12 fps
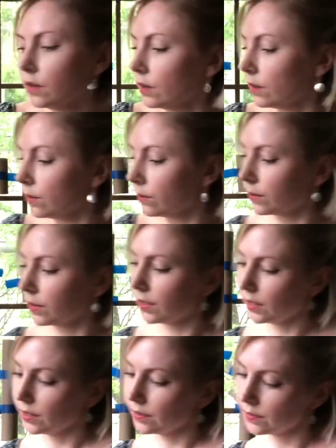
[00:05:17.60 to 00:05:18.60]

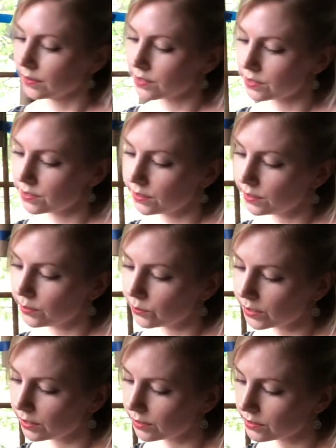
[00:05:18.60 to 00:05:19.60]
Okay, let's see
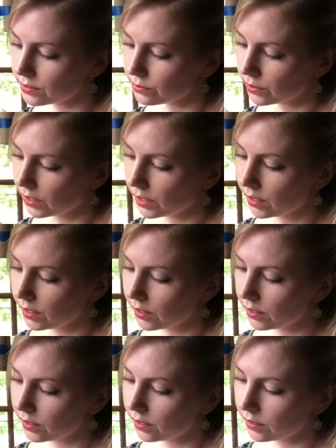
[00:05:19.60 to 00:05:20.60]
what else we
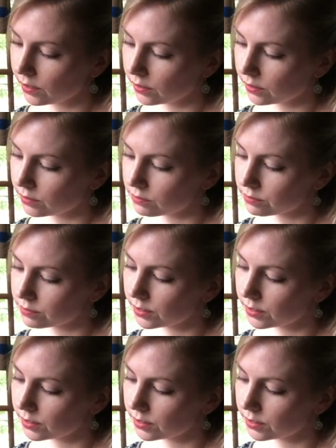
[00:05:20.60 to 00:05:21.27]
have.